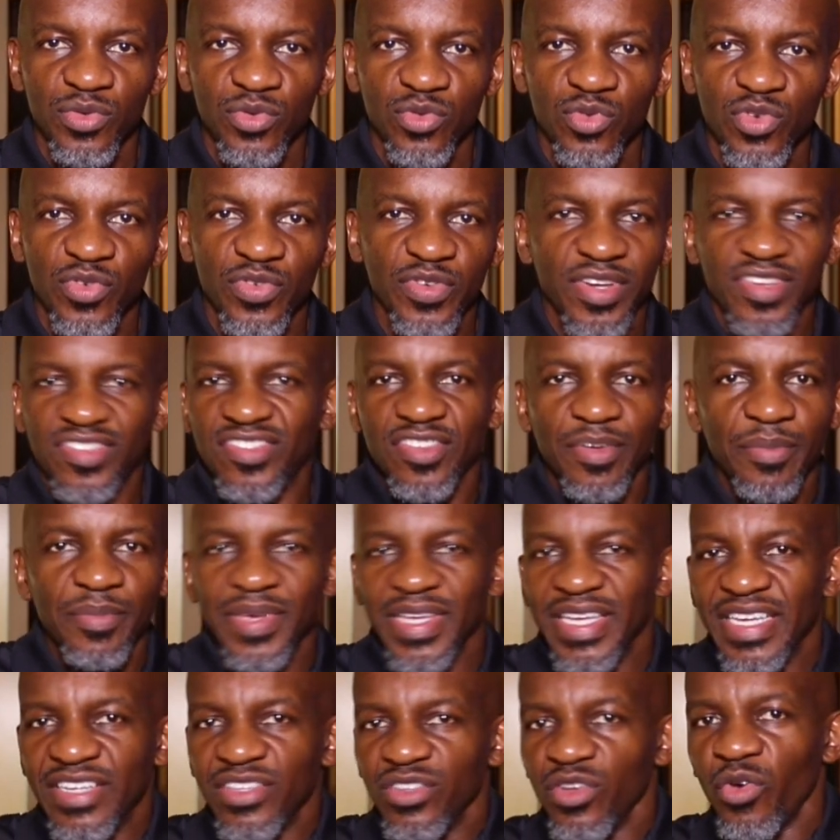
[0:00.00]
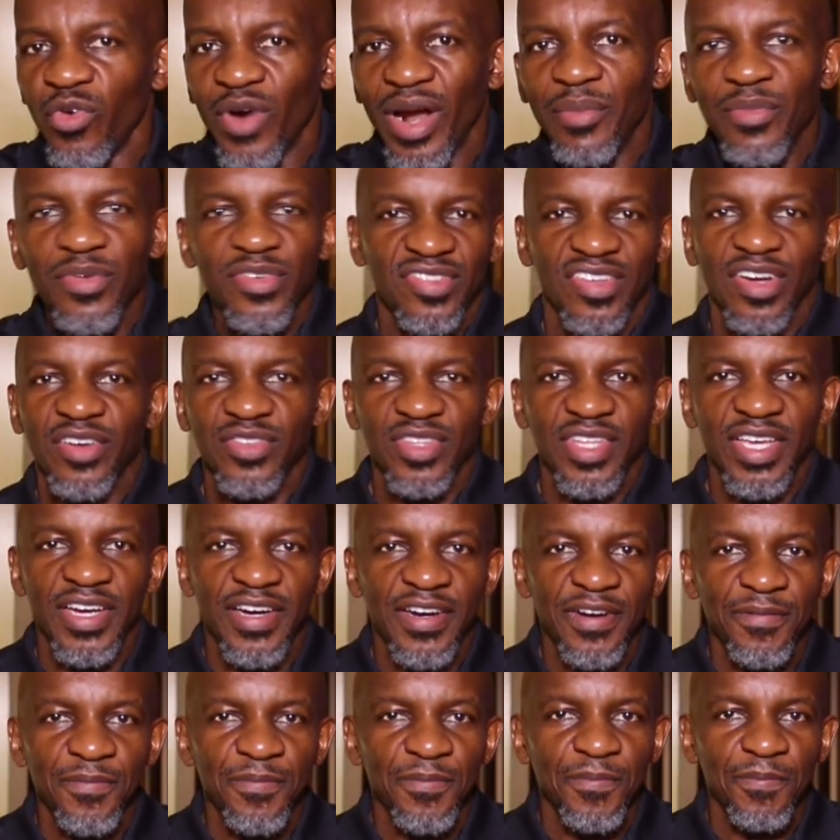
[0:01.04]
you've got some ignoramus out
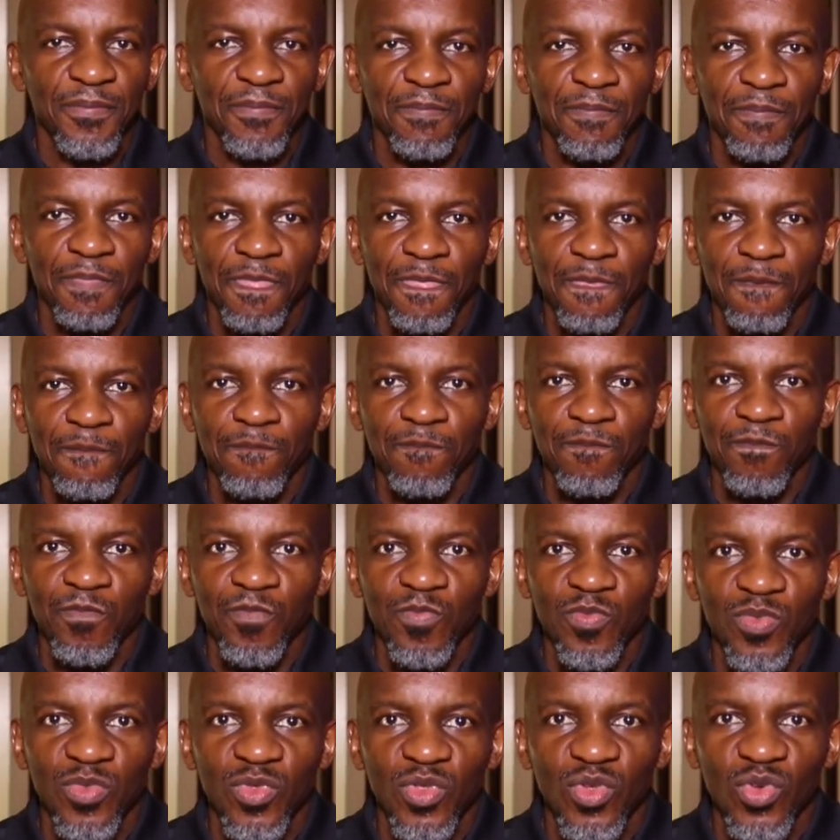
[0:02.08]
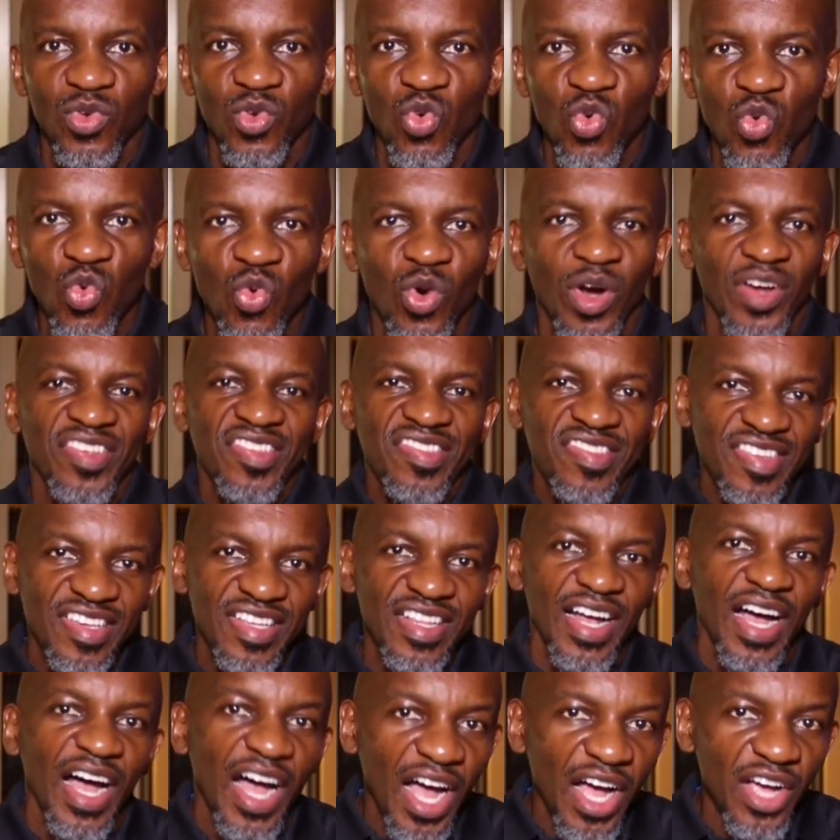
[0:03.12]
there who are still
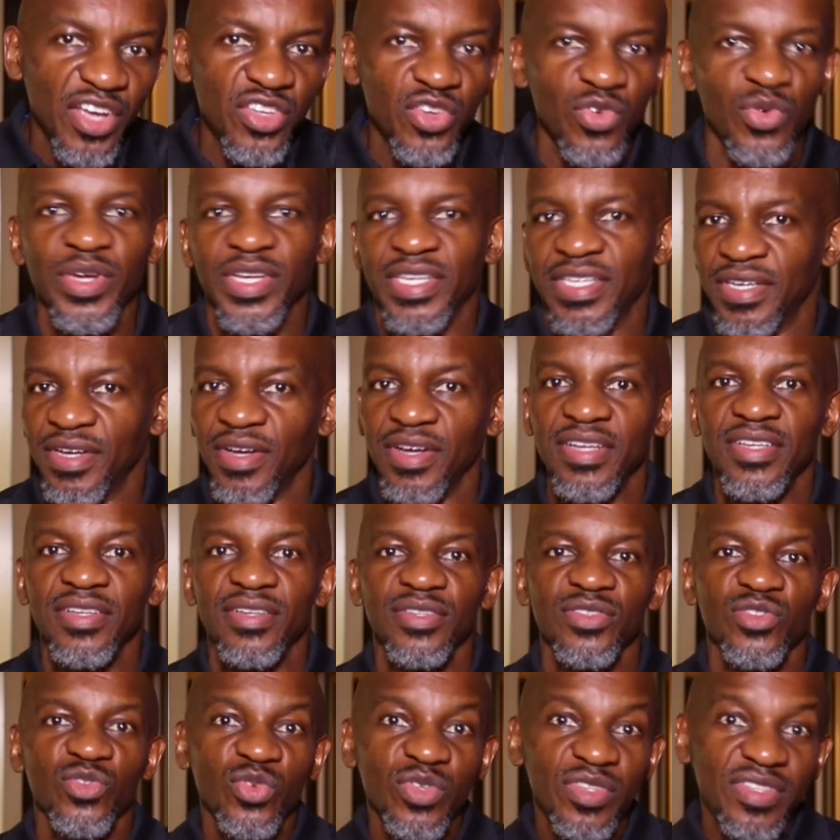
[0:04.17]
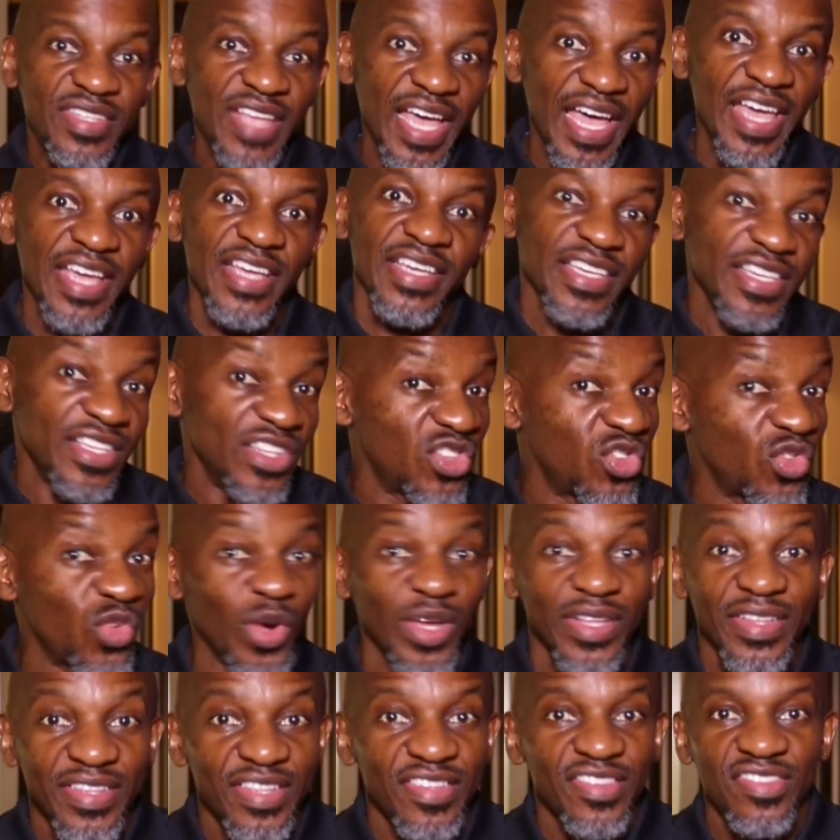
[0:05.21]
arguing today in
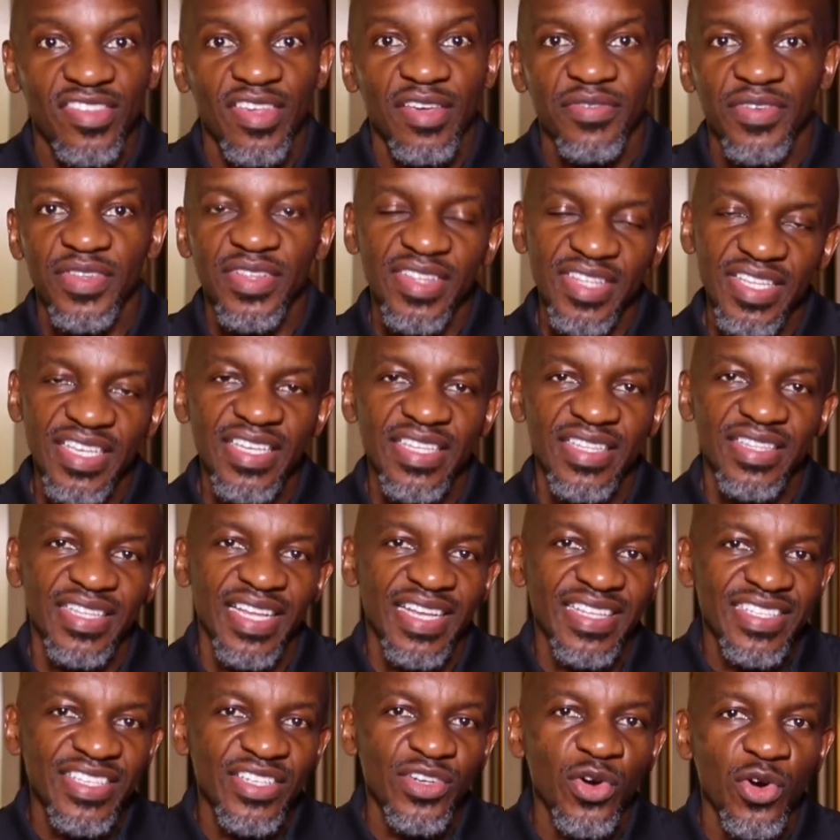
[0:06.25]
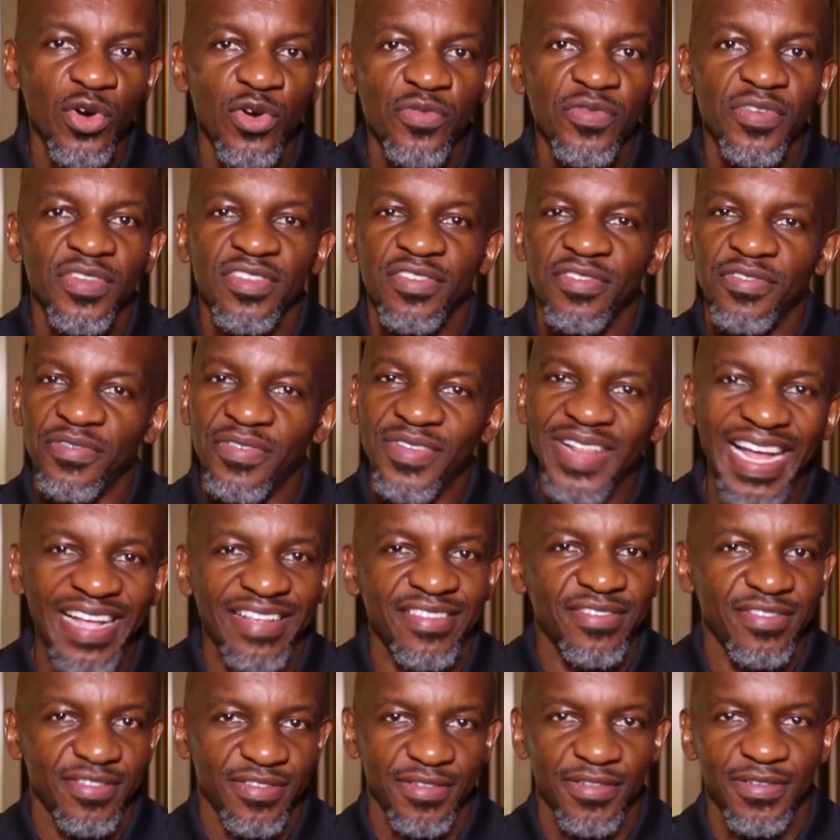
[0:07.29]
2017 that the earth is
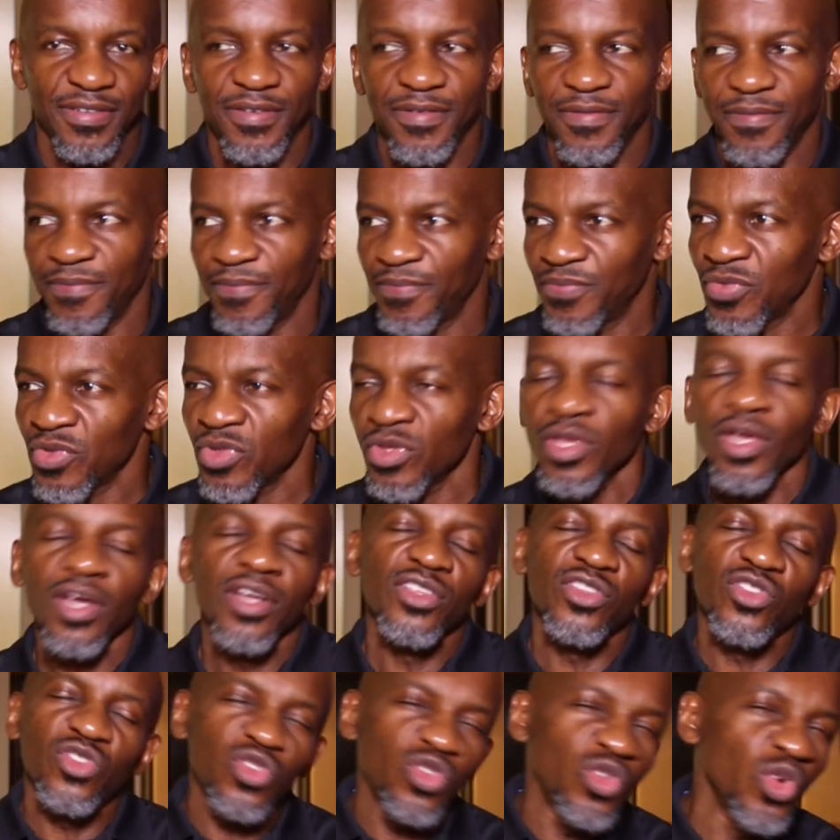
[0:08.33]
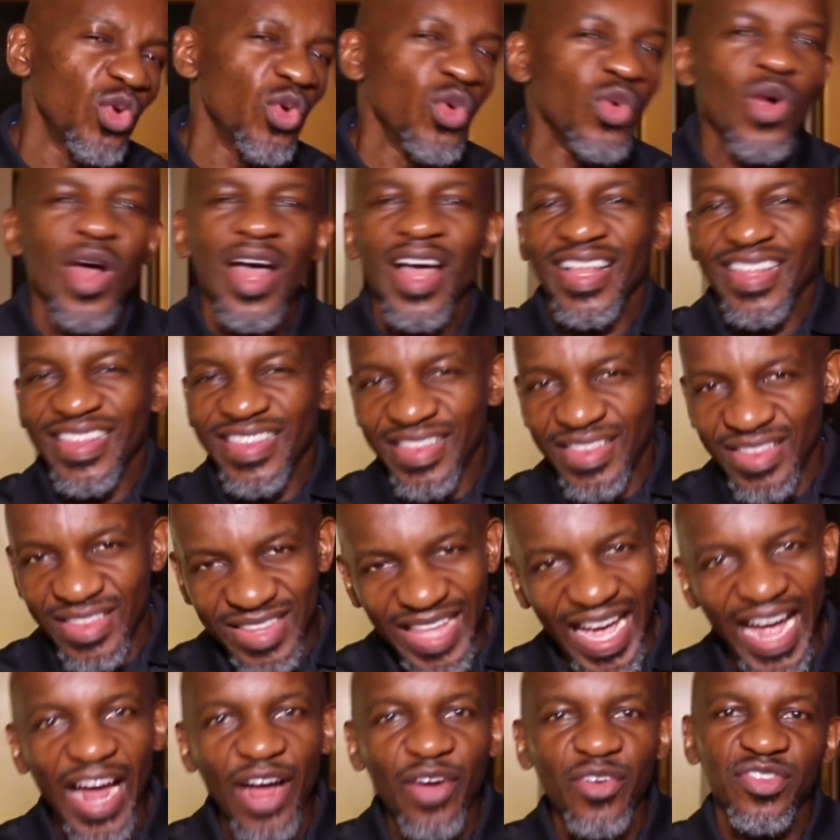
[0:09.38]
flat.
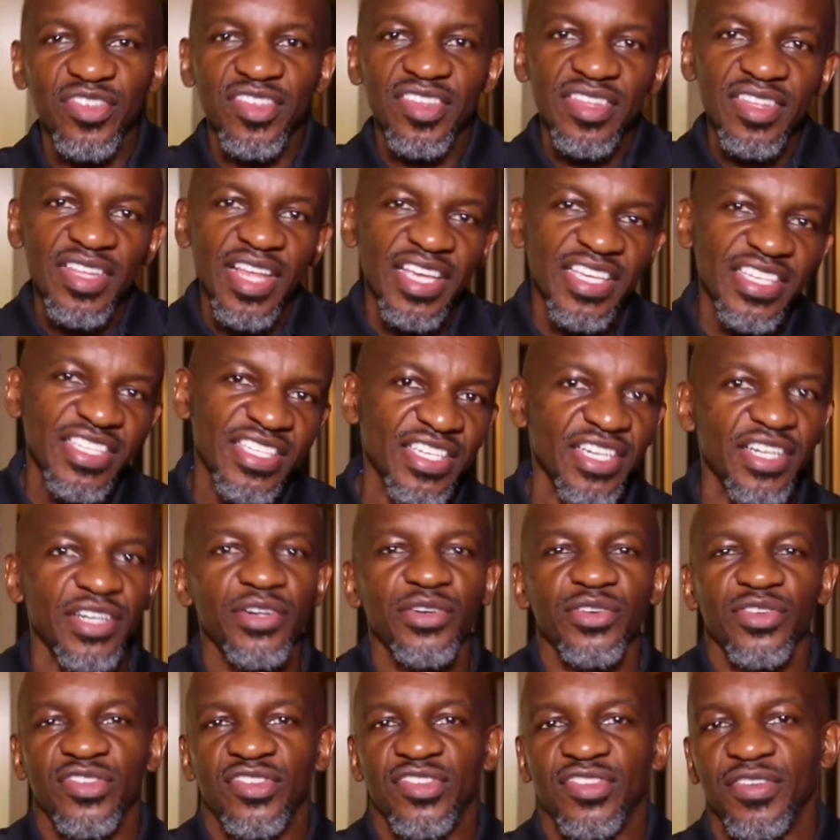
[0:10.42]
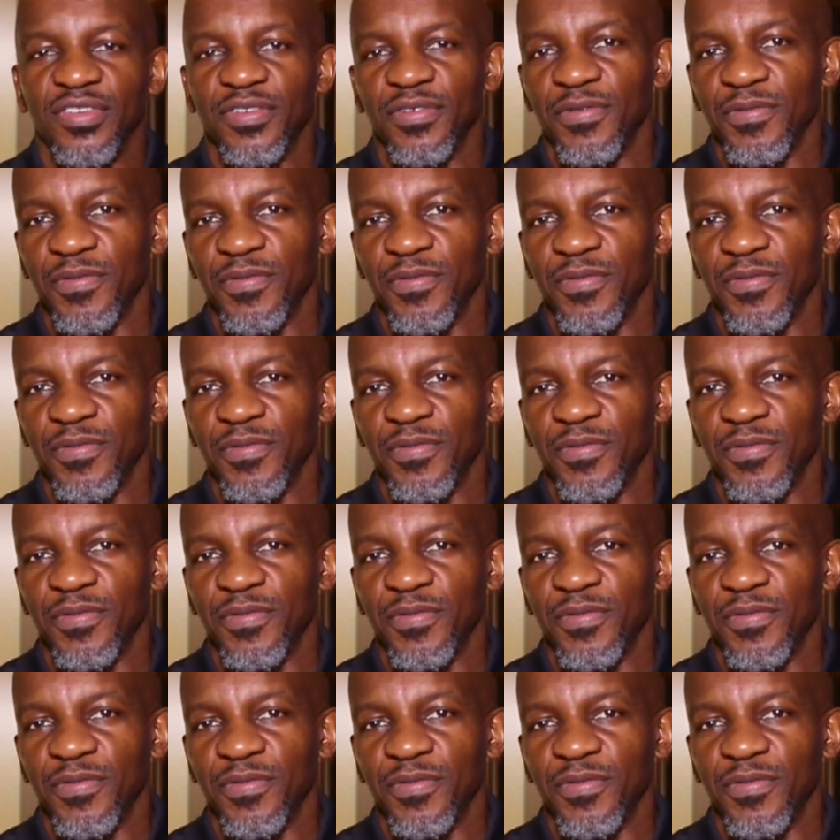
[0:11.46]
2,000 years